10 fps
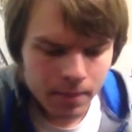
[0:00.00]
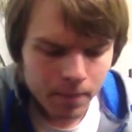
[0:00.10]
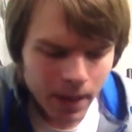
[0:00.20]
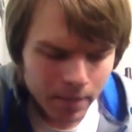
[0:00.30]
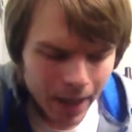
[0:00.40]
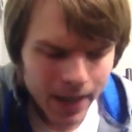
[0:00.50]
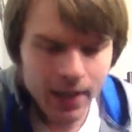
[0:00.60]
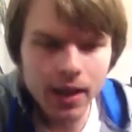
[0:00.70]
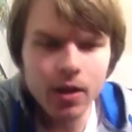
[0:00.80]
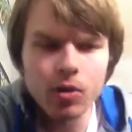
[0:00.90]
Manny
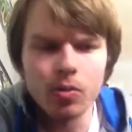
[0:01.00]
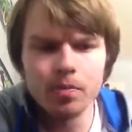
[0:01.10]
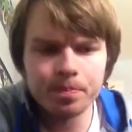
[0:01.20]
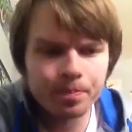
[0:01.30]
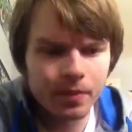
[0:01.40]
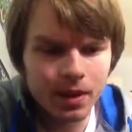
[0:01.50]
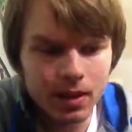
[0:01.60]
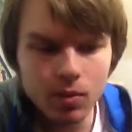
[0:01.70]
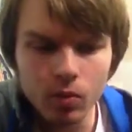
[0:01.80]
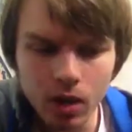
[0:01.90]
Pacquiao,
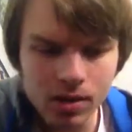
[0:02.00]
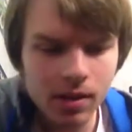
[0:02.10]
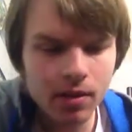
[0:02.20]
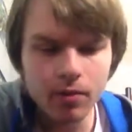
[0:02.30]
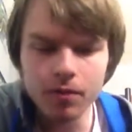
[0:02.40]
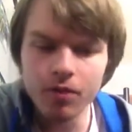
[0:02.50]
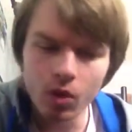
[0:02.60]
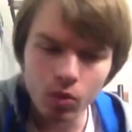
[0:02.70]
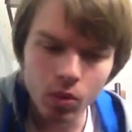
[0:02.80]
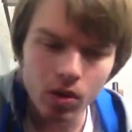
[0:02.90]
we all see the
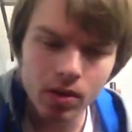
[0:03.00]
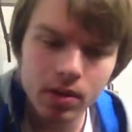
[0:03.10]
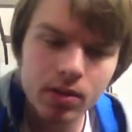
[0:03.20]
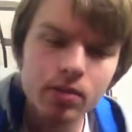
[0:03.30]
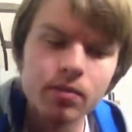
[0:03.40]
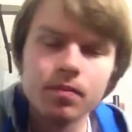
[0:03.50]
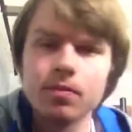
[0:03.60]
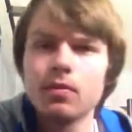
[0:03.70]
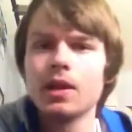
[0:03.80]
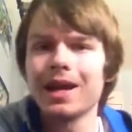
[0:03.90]
footwork
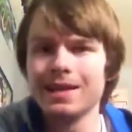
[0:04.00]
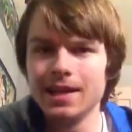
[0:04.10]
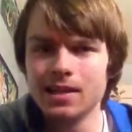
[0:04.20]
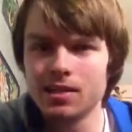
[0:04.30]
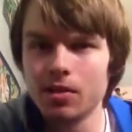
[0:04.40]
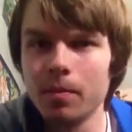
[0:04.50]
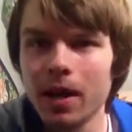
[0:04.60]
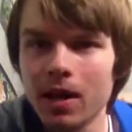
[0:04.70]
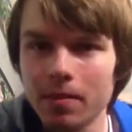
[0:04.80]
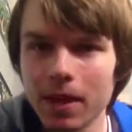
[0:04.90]
needs to
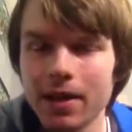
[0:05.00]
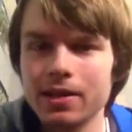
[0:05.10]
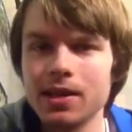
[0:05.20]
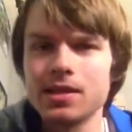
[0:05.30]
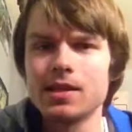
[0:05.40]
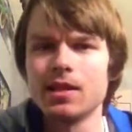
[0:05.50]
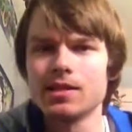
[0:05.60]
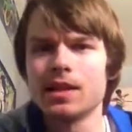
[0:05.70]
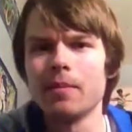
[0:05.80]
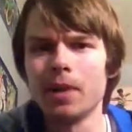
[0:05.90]
make up that
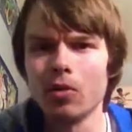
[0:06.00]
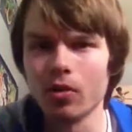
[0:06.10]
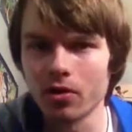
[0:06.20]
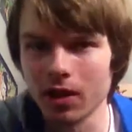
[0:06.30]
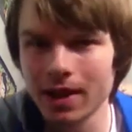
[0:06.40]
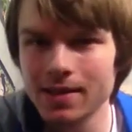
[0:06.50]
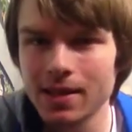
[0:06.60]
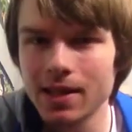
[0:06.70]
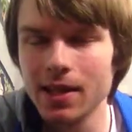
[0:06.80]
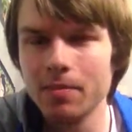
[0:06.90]
distance that Mayweather likes
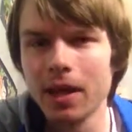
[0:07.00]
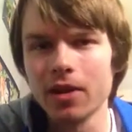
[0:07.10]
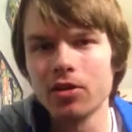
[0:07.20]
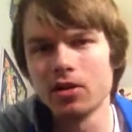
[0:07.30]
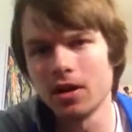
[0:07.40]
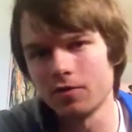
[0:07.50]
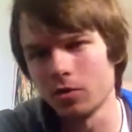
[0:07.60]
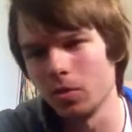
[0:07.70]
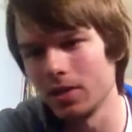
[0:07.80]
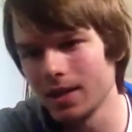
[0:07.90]
to keep, that good,
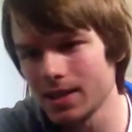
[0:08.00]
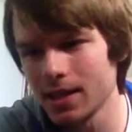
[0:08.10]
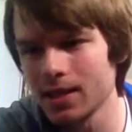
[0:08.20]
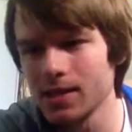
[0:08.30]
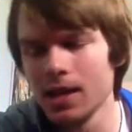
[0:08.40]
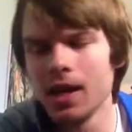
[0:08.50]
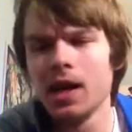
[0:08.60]
comfortable distance.